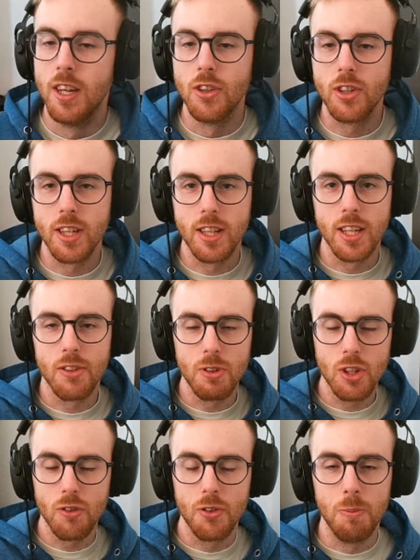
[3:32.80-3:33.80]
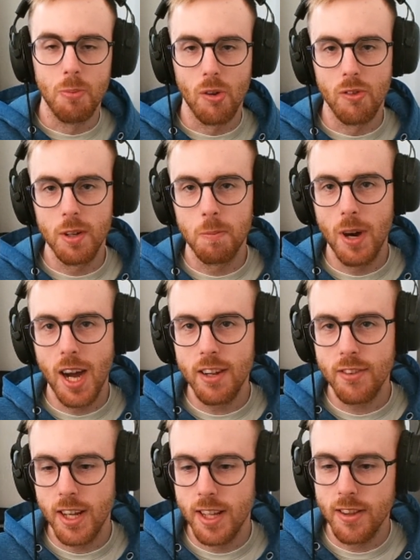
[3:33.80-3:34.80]
You can get rid of the boring
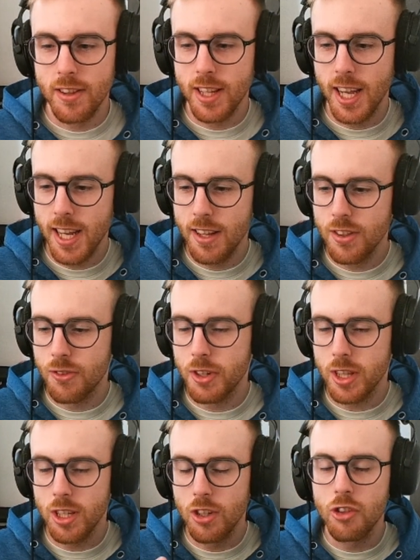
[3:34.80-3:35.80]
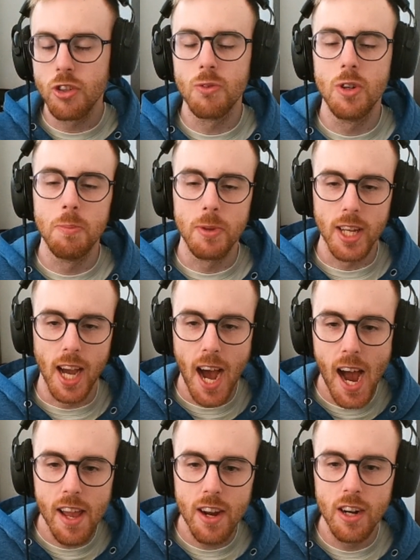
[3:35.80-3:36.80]
parts and then the retention will be
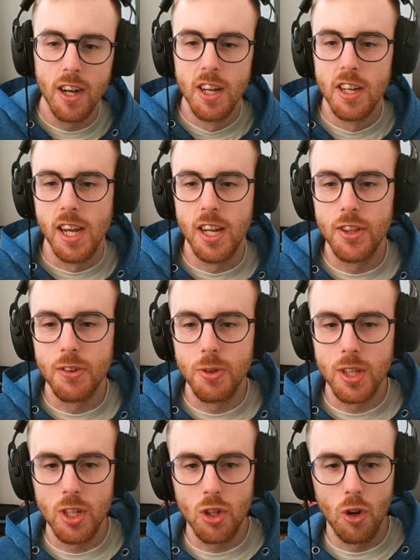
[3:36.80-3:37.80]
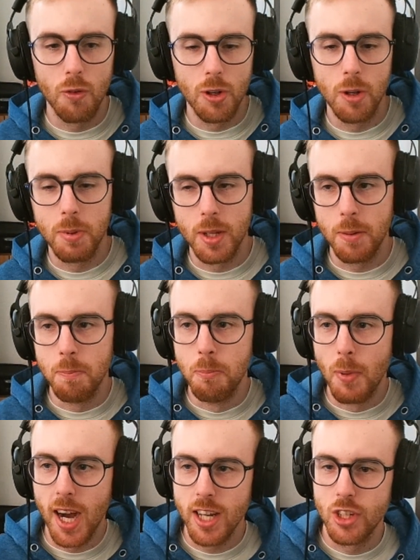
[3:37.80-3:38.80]
higher and the video will be
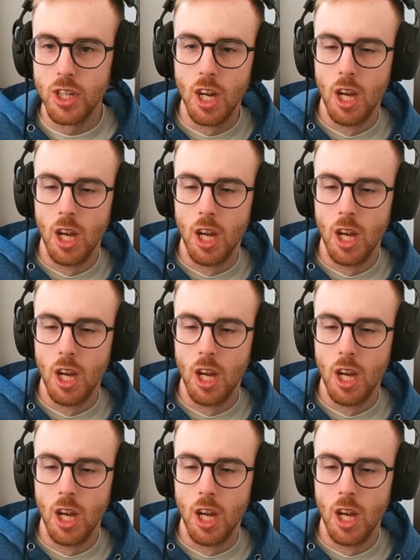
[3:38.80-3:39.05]
much